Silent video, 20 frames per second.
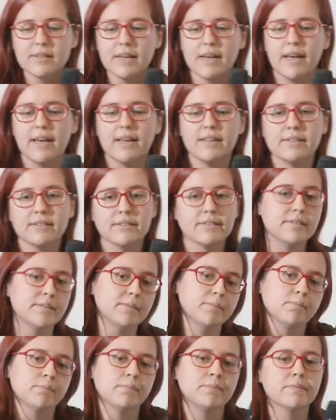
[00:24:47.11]
And
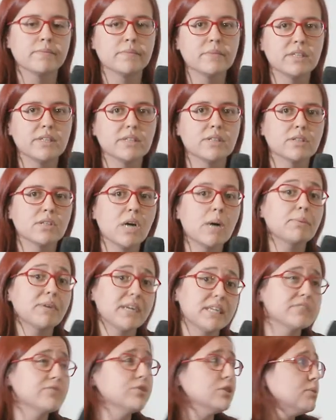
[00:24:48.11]
the
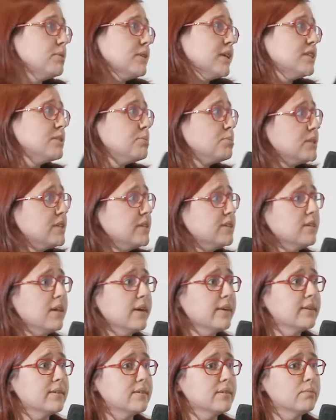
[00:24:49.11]
upgrade will not be
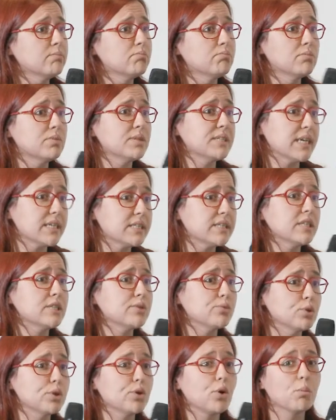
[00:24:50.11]

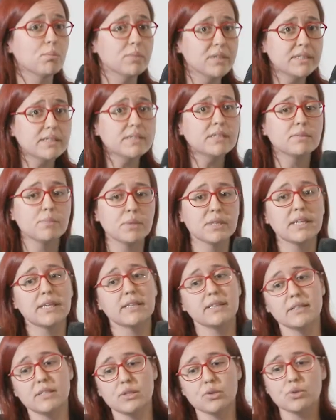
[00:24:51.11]
successfully completed, but
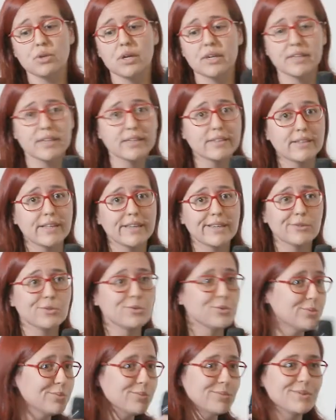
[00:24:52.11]
at least you are not
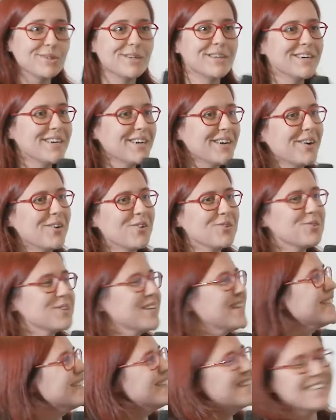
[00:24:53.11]
doomed
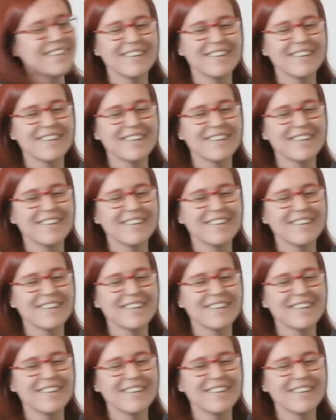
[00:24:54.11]
altogether.